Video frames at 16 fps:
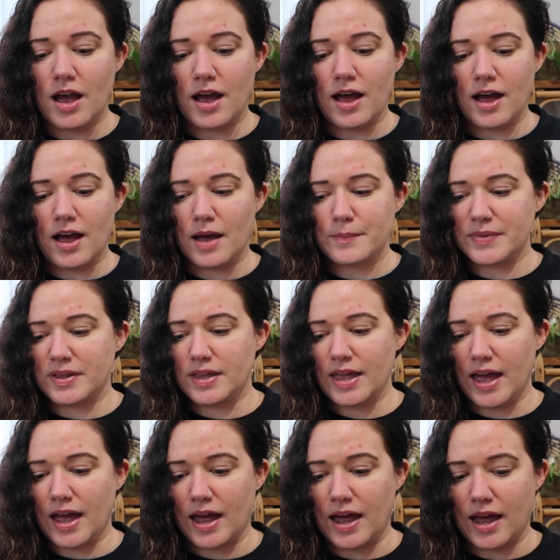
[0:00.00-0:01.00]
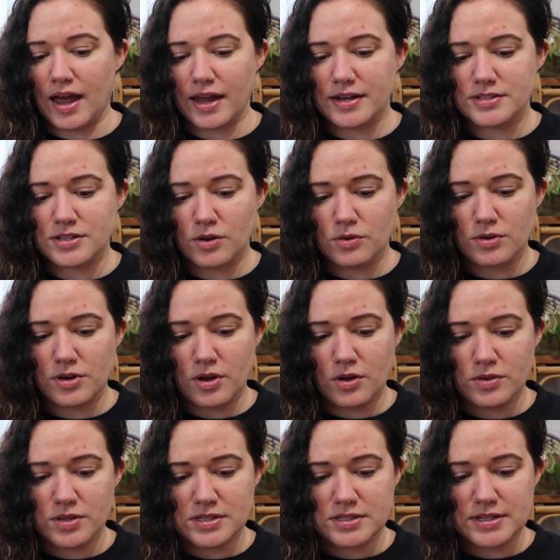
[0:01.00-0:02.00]
Yeah, I don't
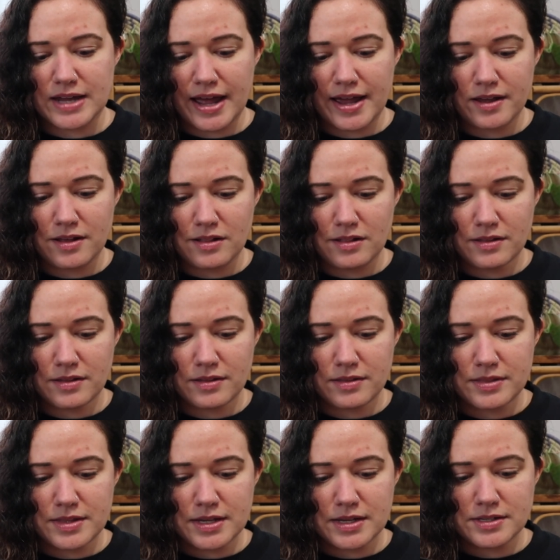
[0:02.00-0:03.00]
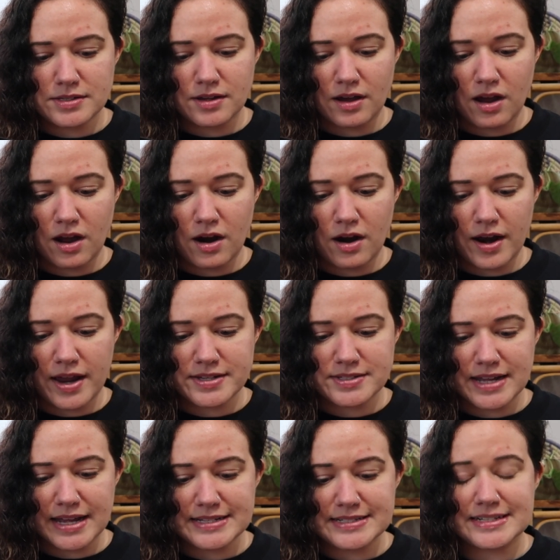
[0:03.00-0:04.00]
know the style. These are a
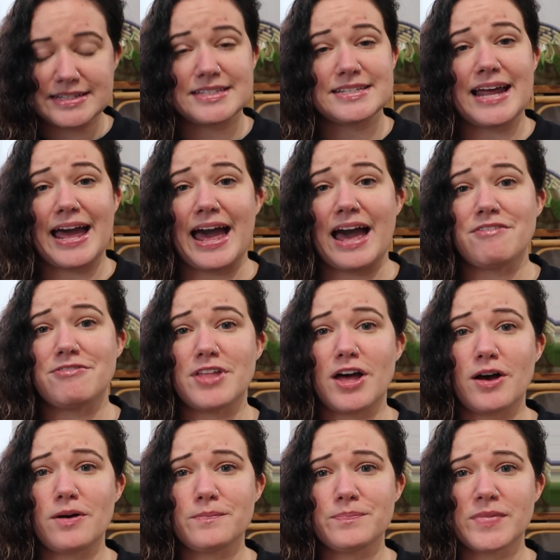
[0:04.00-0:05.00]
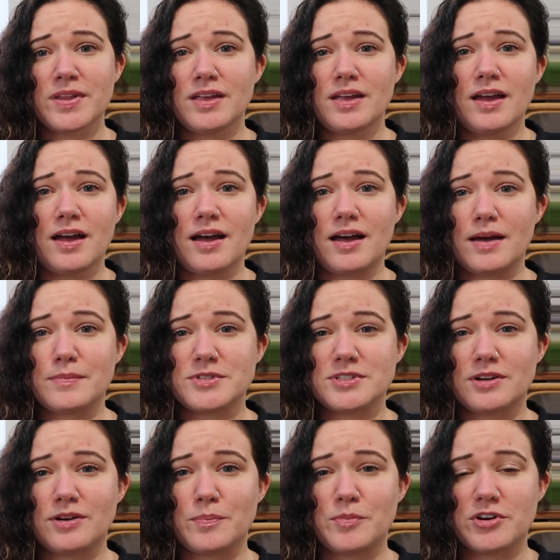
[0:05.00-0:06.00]
size 6.5 though.
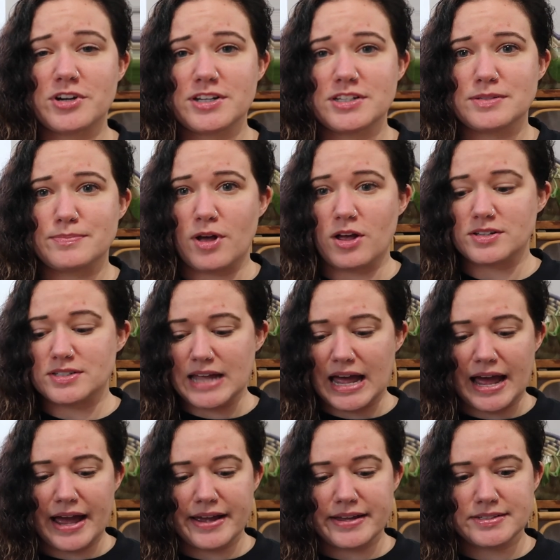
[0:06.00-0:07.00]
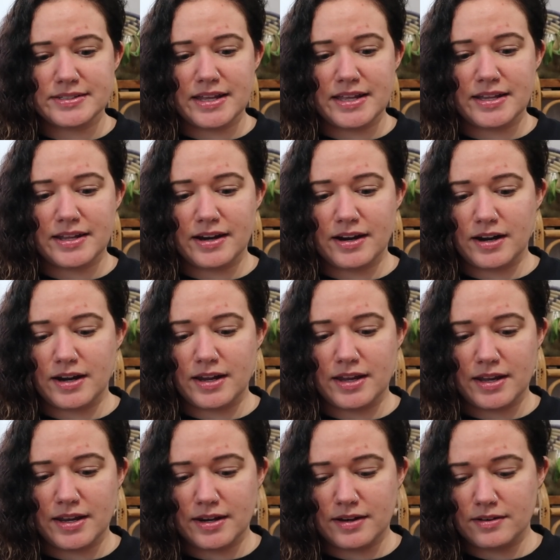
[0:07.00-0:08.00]
So a pretty small size, and they're
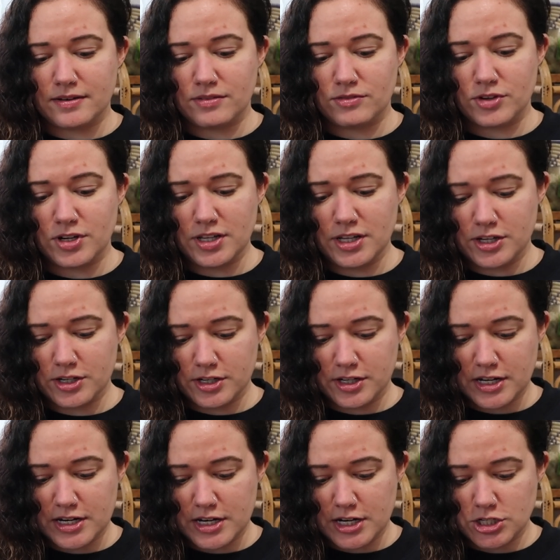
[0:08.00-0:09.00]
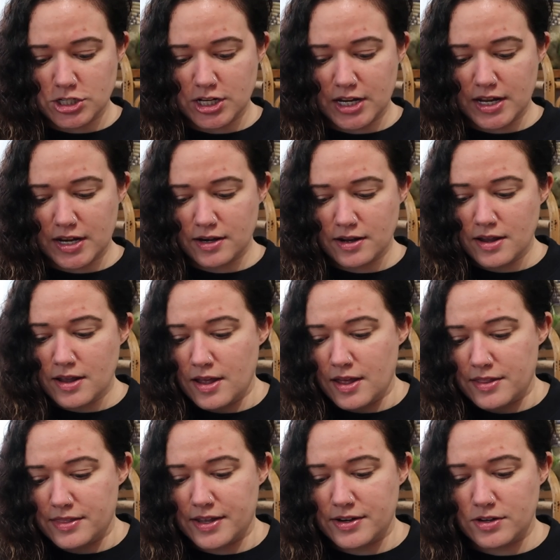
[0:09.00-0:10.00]
in really good condition.
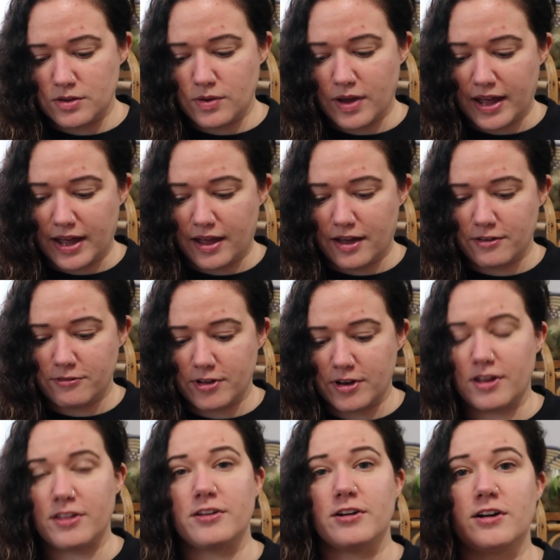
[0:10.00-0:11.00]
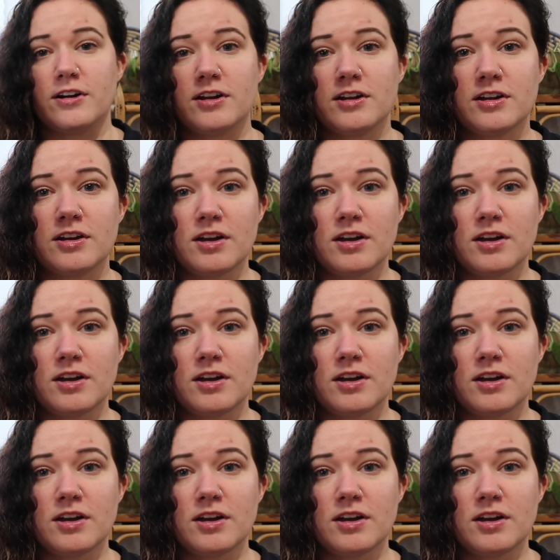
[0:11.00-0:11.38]
They do have another